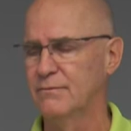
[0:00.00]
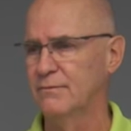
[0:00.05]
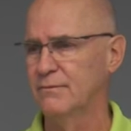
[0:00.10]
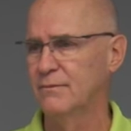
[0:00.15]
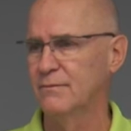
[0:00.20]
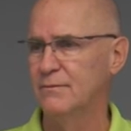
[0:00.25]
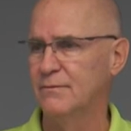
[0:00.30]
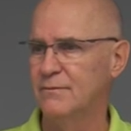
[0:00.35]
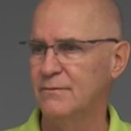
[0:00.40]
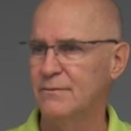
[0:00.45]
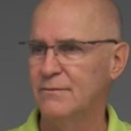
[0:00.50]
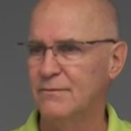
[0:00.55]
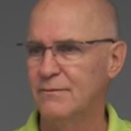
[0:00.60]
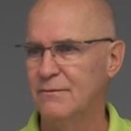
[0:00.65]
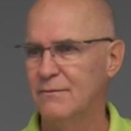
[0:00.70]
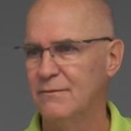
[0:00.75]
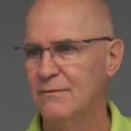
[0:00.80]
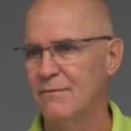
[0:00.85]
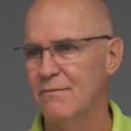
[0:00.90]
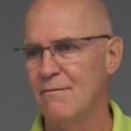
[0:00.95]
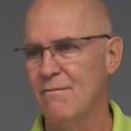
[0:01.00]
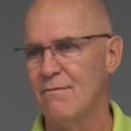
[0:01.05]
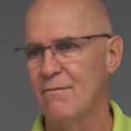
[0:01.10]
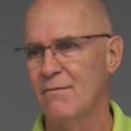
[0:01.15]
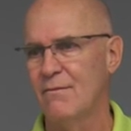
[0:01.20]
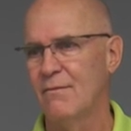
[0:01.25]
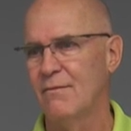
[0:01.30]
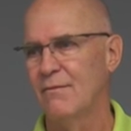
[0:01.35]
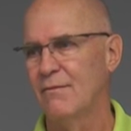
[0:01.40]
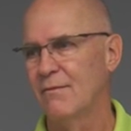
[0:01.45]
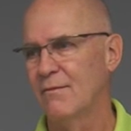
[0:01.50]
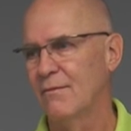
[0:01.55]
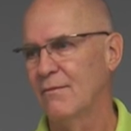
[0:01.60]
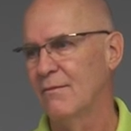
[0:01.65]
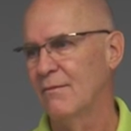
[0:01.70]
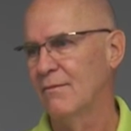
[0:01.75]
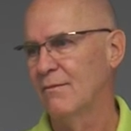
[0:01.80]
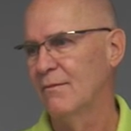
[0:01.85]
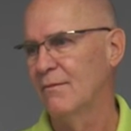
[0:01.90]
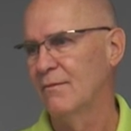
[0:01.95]

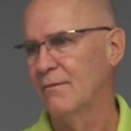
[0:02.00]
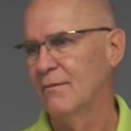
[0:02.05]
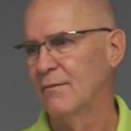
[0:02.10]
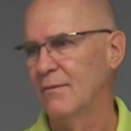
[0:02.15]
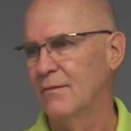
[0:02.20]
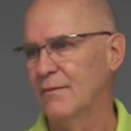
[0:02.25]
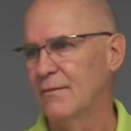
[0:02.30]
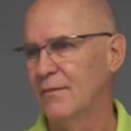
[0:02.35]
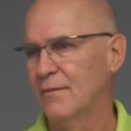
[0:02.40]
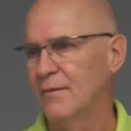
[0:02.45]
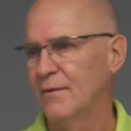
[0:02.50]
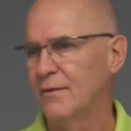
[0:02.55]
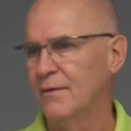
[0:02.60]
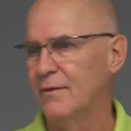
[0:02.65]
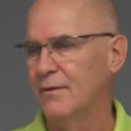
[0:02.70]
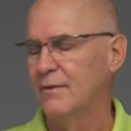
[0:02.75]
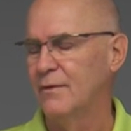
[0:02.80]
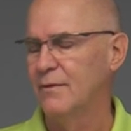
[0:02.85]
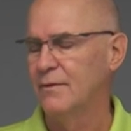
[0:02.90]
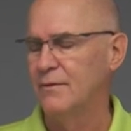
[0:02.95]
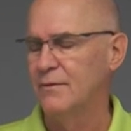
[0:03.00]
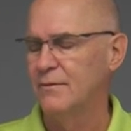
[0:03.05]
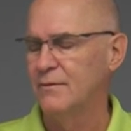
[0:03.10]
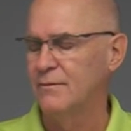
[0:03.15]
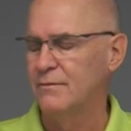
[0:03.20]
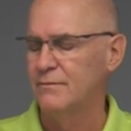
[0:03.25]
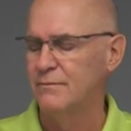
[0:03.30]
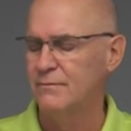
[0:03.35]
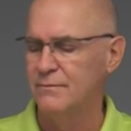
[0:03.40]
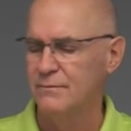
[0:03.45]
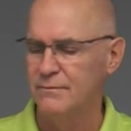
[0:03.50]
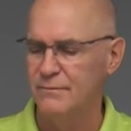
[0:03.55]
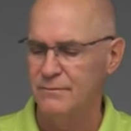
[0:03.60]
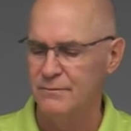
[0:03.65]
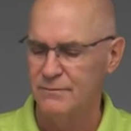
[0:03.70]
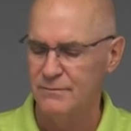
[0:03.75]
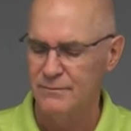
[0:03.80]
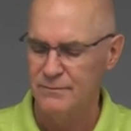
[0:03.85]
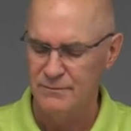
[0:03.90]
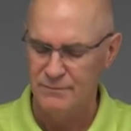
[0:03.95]

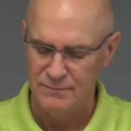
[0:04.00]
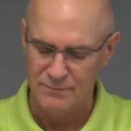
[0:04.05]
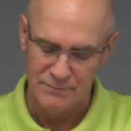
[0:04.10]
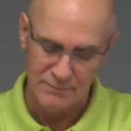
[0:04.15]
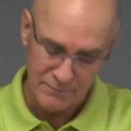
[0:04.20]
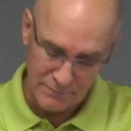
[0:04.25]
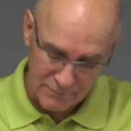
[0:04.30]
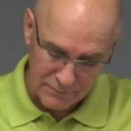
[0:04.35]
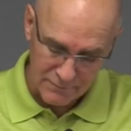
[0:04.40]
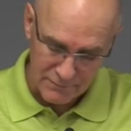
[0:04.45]
Nothing is said.